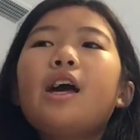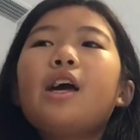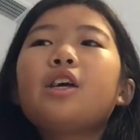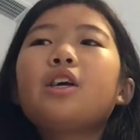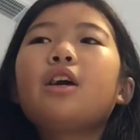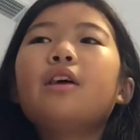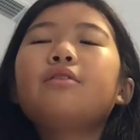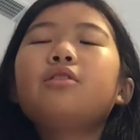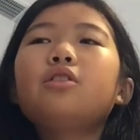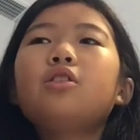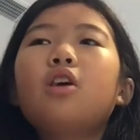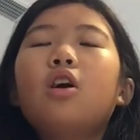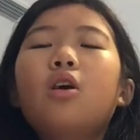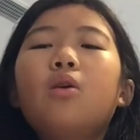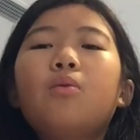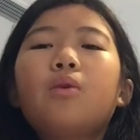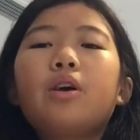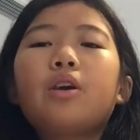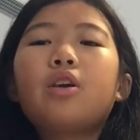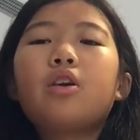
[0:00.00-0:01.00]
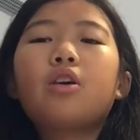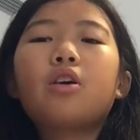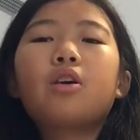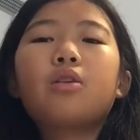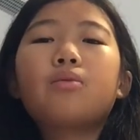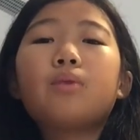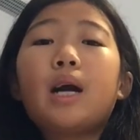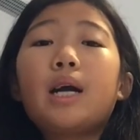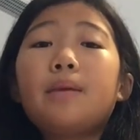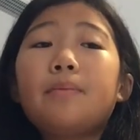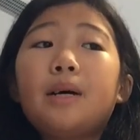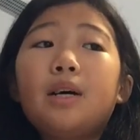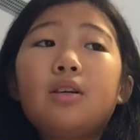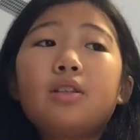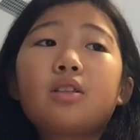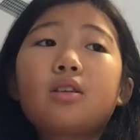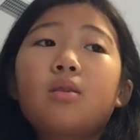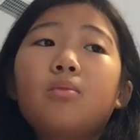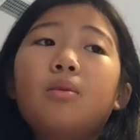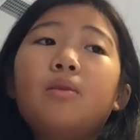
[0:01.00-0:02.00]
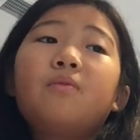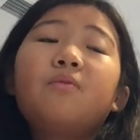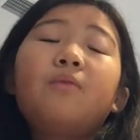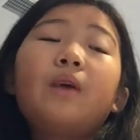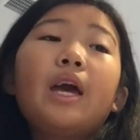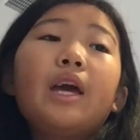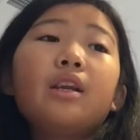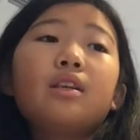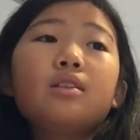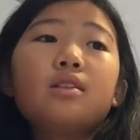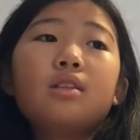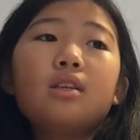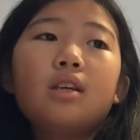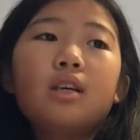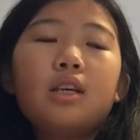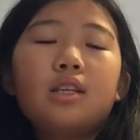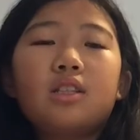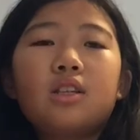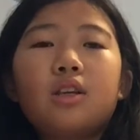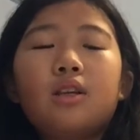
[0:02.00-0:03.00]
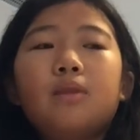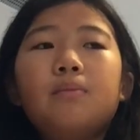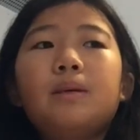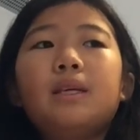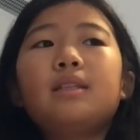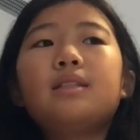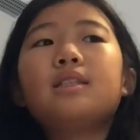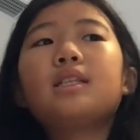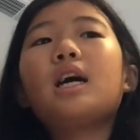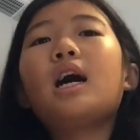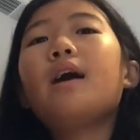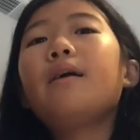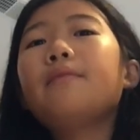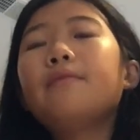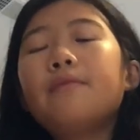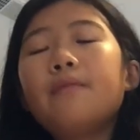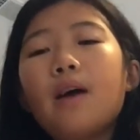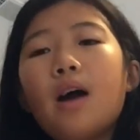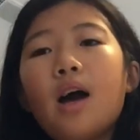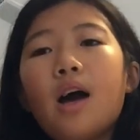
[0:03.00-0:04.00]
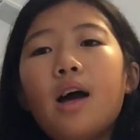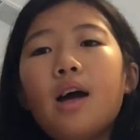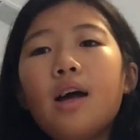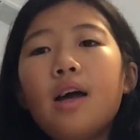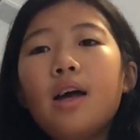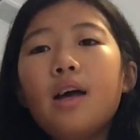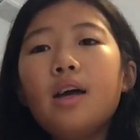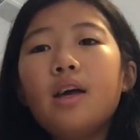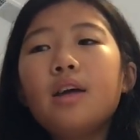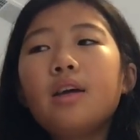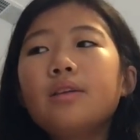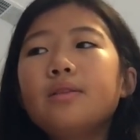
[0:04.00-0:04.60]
You have to know what you're gonna write about. It's gonna be fantasy, it's gonna be sci-fi,